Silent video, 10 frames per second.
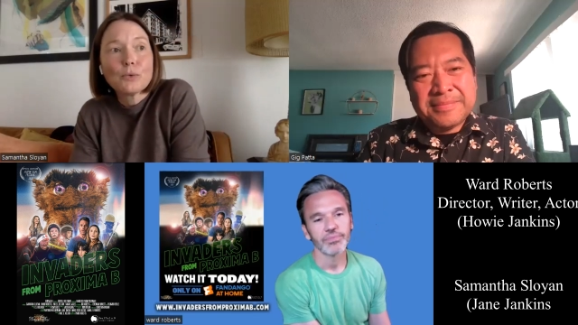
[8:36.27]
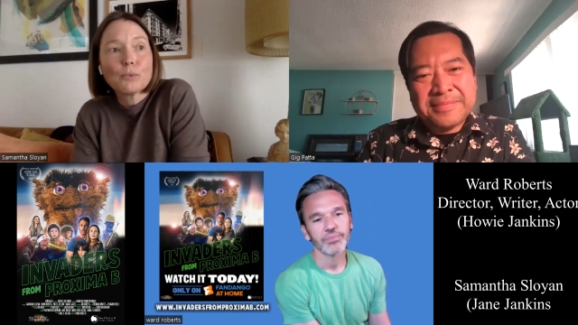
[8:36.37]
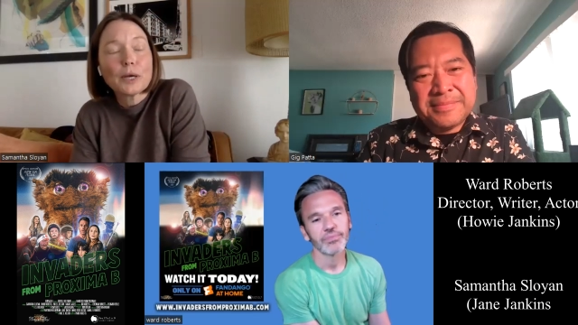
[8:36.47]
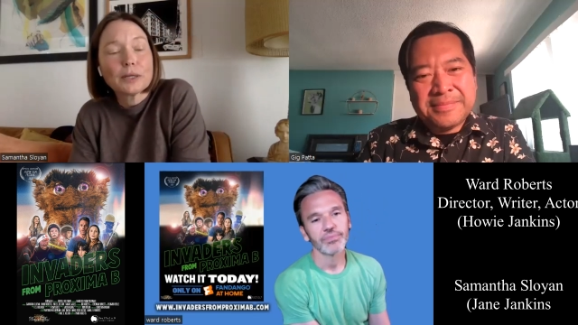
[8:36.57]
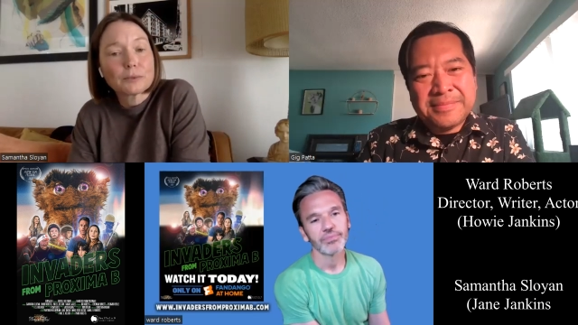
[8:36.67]

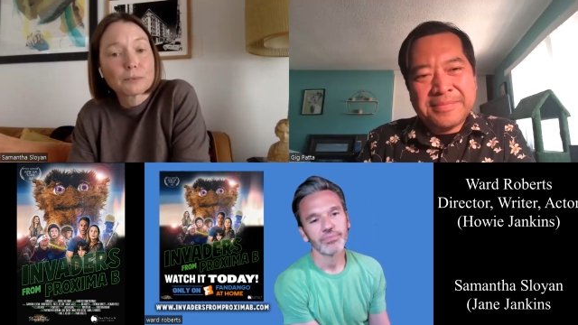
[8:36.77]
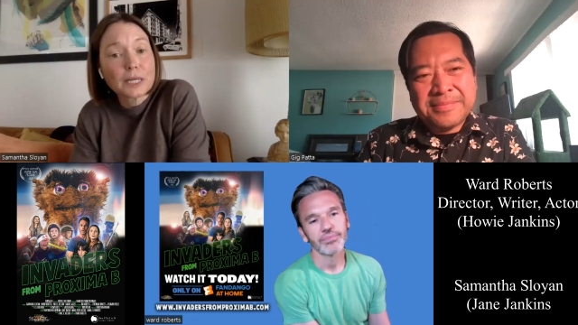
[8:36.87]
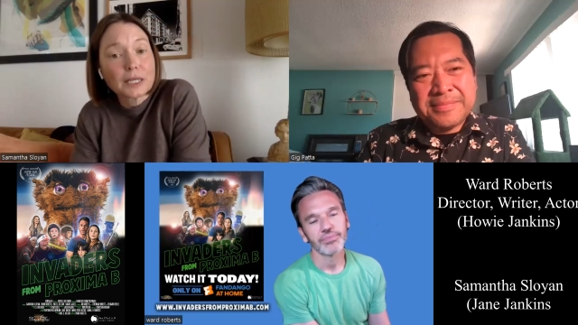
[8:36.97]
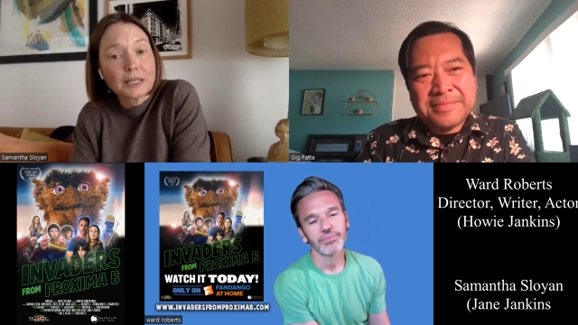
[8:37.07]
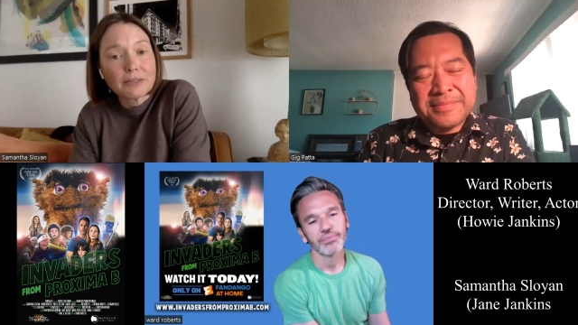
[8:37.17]
Speaker 1: went
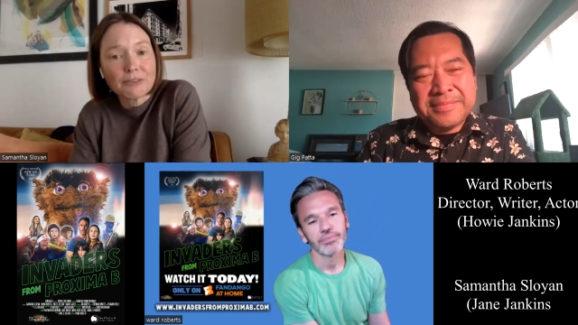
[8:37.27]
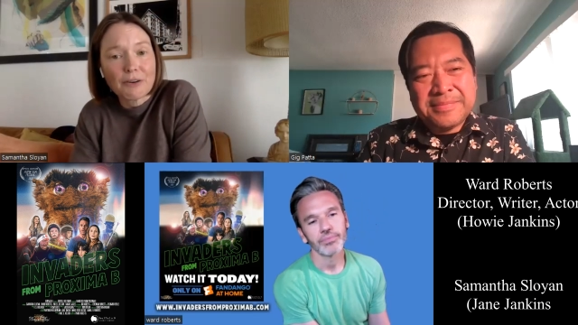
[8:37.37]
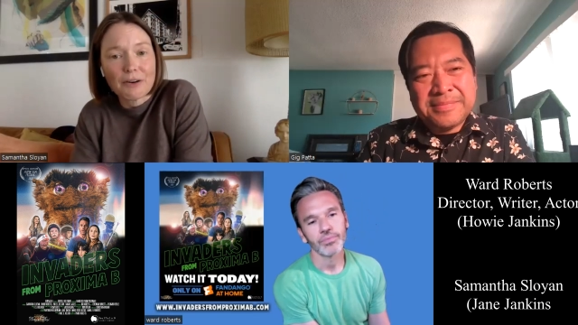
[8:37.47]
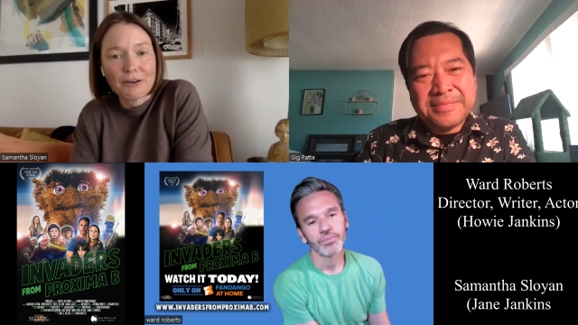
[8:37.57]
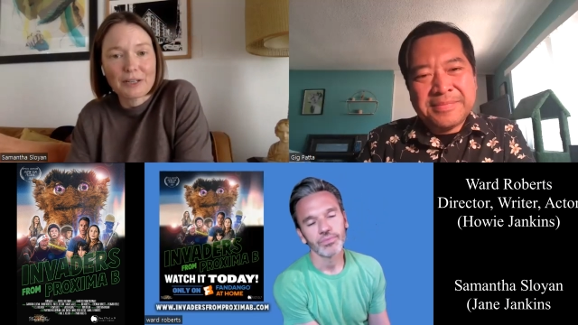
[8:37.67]
really
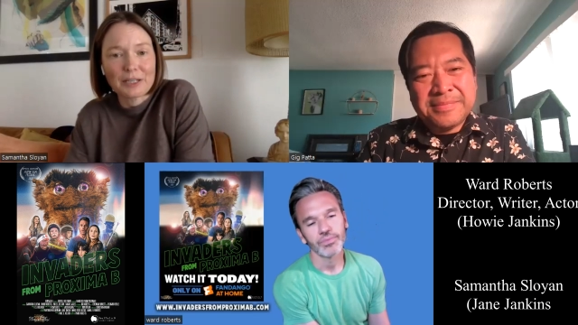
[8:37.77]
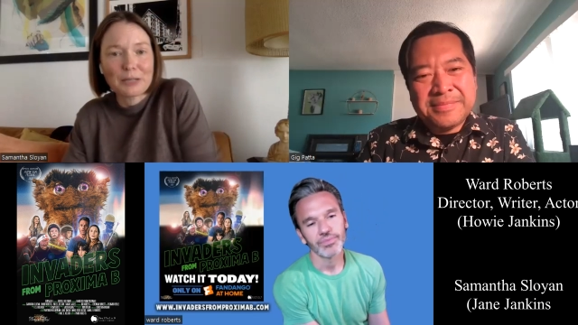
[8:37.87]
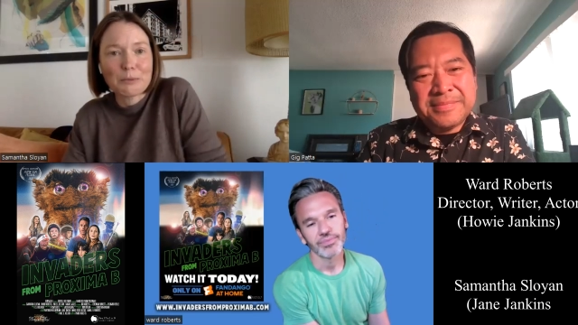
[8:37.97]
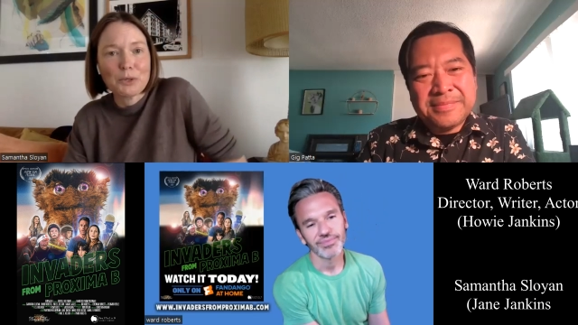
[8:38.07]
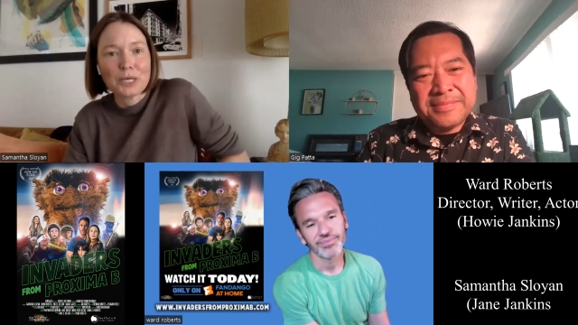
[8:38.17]
far in
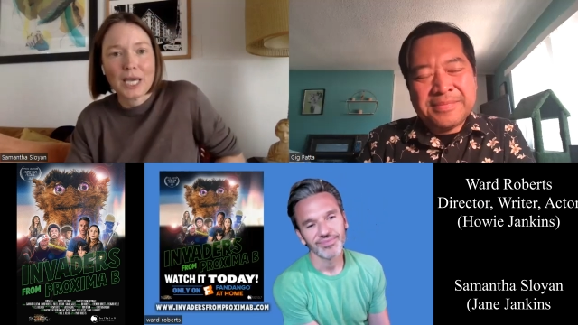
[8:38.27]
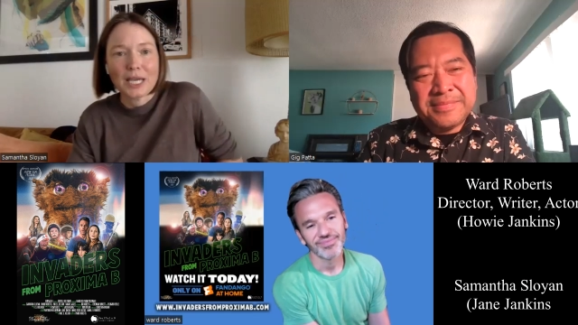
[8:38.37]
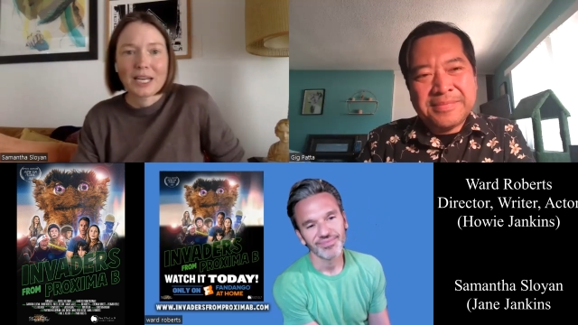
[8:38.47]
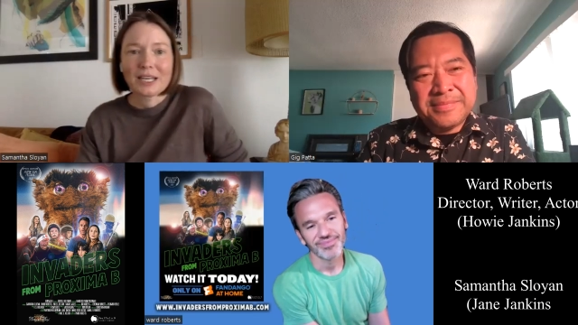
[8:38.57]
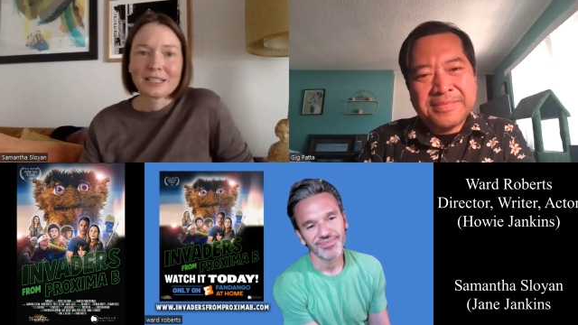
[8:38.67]

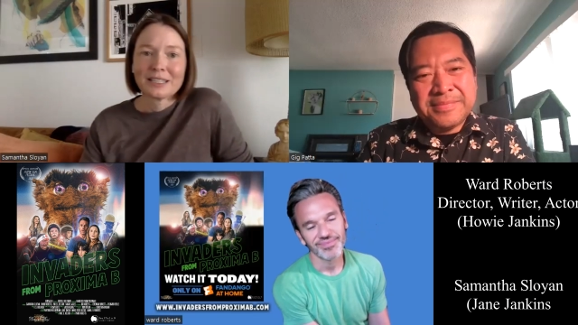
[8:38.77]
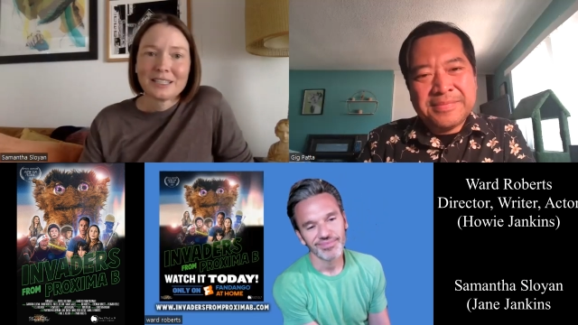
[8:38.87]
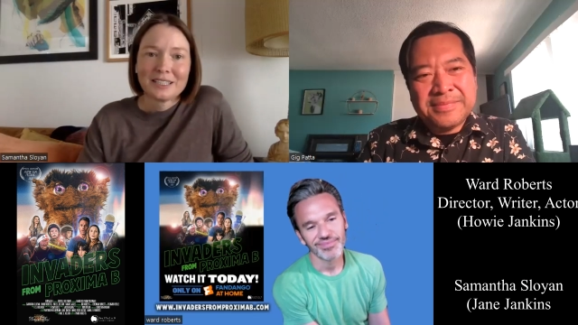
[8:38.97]
communicating,